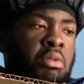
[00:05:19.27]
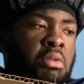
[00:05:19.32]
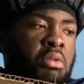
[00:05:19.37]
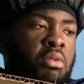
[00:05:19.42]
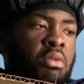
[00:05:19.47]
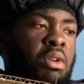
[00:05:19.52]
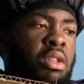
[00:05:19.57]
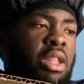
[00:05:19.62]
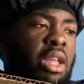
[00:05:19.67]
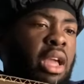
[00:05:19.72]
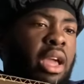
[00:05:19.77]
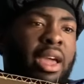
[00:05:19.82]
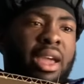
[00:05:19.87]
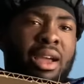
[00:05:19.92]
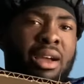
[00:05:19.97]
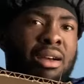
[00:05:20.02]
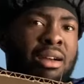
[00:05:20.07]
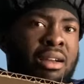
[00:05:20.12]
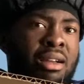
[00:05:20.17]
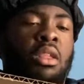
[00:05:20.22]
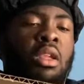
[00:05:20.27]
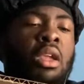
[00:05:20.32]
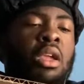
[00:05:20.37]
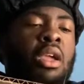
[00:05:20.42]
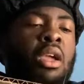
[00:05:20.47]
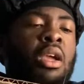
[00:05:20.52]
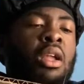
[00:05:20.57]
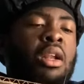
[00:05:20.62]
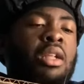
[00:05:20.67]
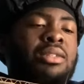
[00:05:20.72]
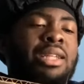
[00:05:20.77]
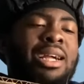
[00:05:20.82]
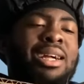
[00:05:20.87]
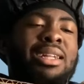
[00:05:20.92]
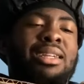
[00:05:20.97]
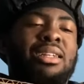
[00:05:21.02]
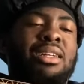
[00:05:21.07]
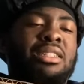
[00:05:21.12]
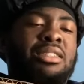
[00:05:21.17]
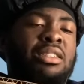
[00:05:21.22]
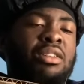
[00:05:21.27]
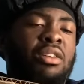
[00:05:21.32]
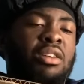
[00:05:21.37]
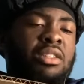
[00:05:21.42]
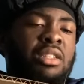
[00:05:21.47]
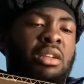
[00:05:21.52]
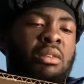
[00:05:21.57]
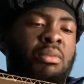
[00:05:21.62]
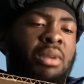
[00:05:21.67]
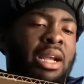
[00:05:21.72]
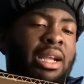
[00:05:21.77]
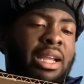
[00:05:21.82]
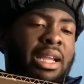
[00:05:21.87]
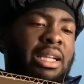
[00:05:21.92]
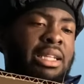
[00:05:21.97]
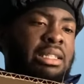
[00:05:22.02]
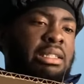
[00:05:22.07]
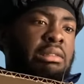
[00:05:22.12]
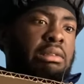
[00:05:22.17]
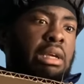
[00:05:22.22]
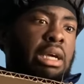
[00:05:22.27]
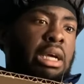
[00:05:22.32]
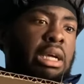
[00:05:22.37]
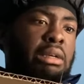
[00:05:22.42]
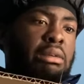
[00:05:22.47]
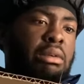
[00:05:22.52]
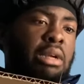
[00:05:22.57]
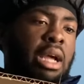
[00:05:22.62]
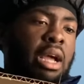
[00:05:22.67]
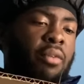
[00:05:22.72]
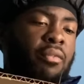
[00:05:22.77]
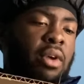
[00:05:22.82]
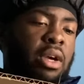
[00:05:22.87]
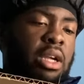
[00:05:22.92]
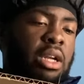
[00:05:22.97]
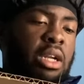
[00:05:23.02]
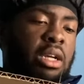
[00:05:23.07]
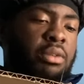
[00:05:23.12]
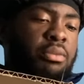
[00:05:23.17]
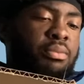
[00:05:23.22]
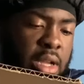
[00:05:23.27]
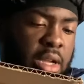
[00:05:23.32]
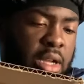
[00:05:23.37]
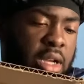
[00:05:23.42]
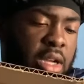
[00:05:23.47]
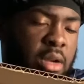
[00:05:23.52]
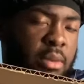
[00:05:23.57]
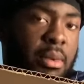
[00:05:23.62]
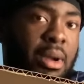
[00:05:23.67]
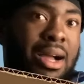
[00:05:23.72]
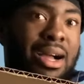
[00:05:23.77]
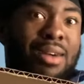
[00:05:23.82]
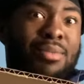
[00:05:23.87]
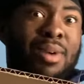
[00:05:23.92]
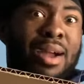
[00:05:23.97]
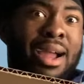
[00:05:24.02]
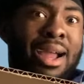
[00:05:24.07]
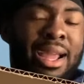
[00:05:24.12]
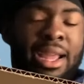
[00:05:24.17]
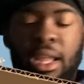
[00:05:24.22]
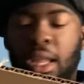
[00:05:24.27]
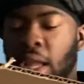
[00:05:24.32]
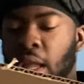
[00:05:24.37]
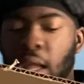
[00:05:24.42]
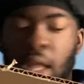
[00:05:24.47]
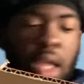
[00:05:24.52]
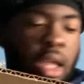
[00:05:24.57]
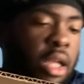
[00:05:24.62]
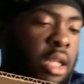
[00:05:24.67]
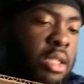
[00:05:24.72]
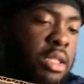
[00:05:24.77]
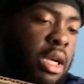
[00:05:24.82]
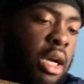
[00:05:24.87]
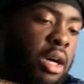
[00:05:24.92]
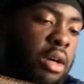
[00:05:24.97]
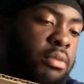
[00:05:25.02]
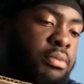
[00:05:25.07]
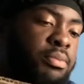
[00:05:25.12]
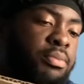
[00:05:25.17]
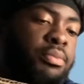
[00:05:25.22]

What the hell? It's like a duster or something, I guess. I do not fucking know. Um, all right. So,